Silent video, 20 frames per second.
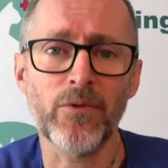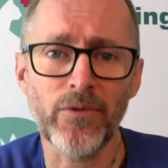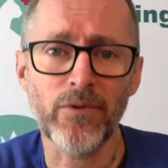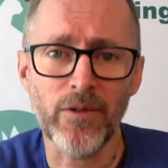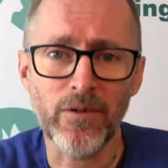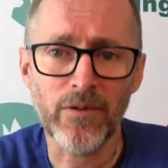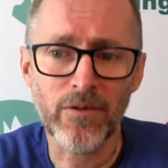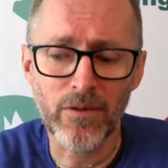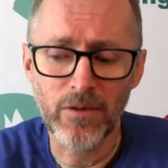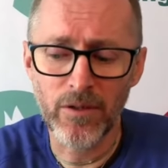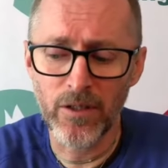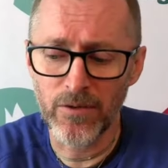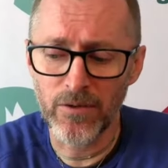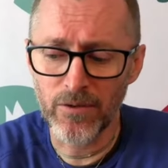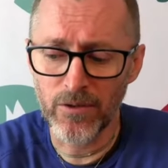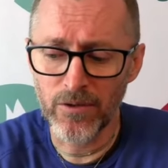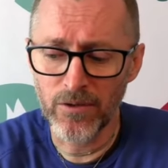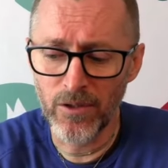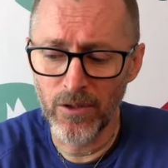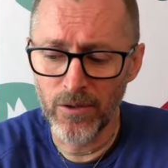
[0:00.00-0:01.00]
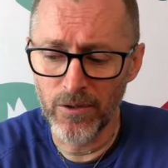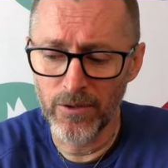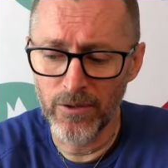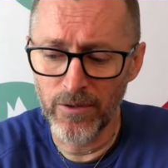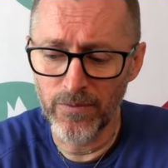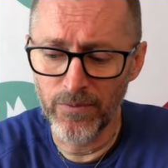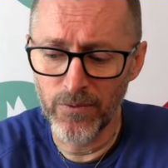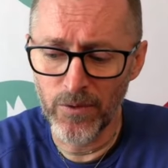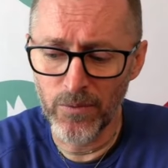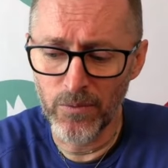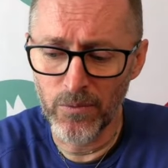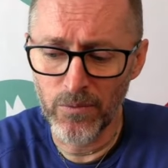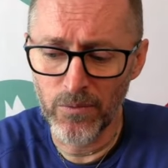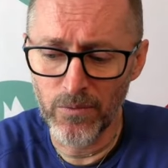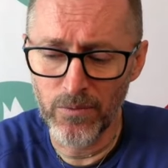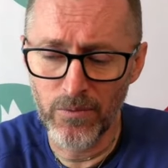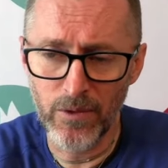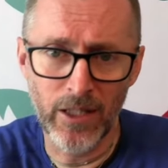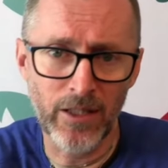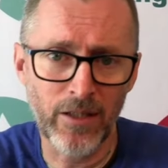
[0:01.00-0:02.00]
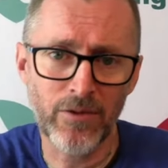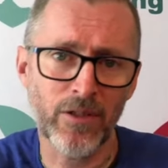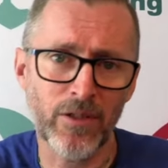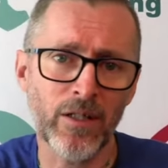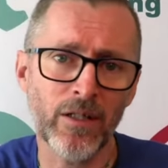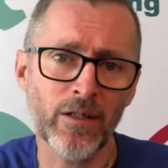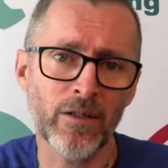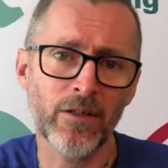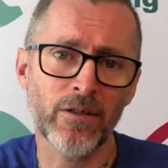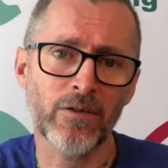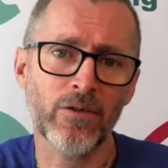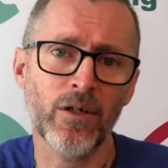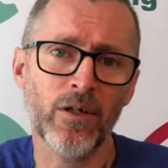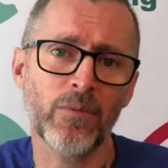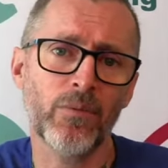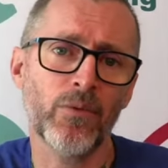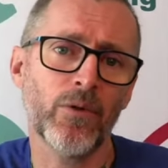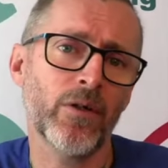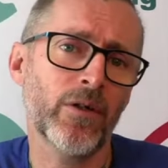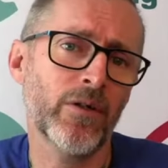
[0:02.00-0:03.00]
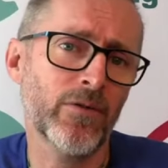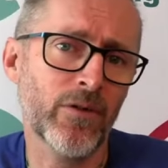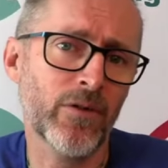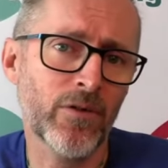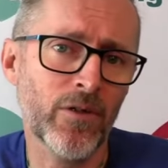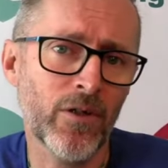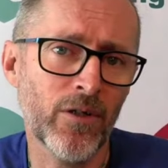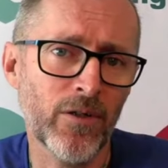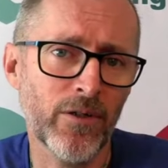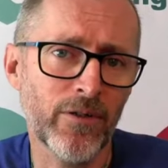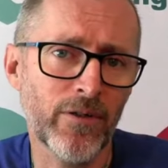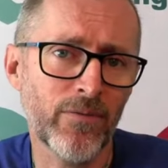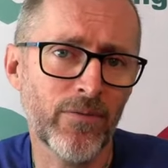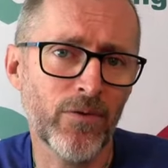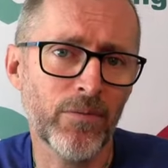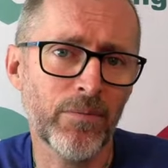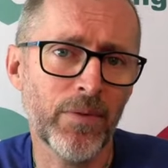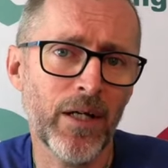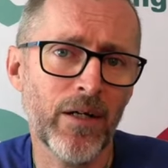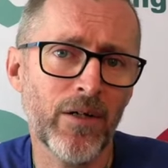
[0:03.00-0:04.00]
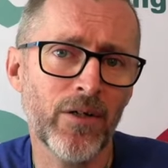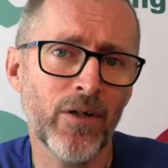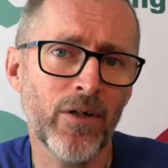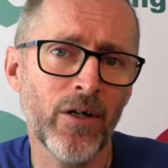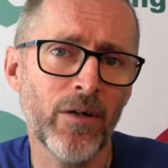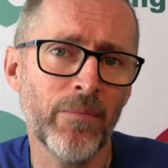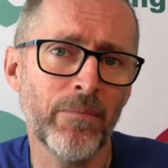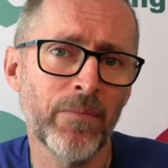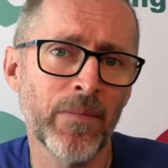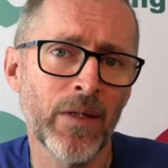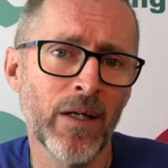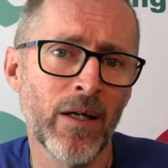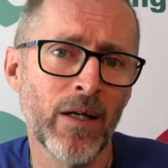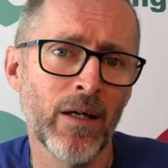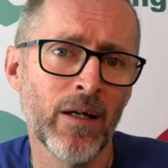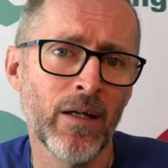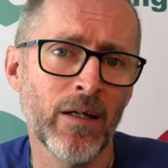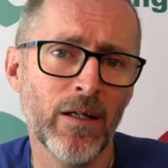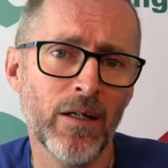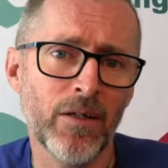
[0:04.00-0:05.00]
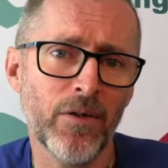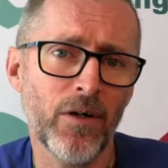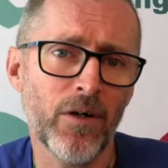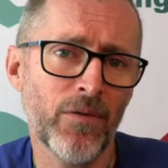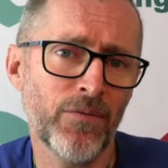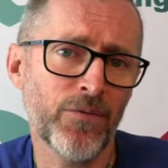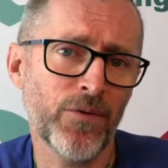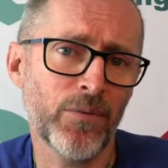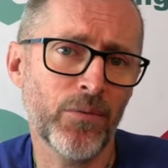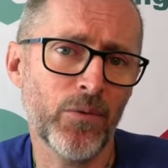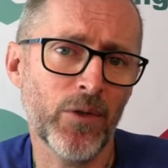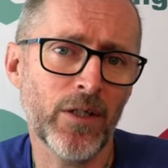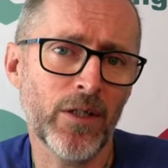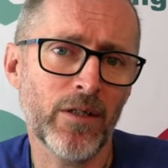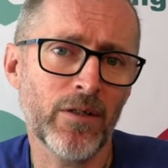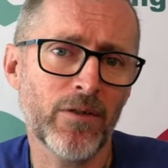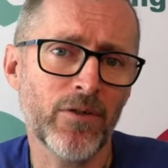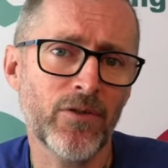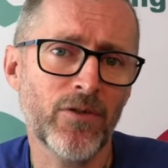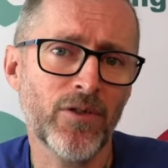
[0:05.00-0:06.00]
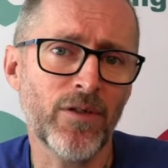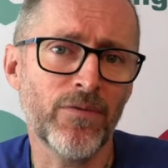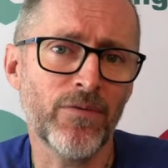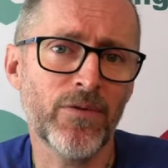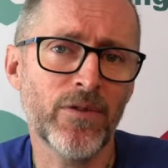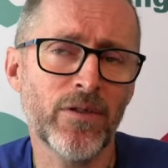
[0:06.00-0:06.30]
It's a totally different energy healing type work, is a totally different paradigm. And often we can shift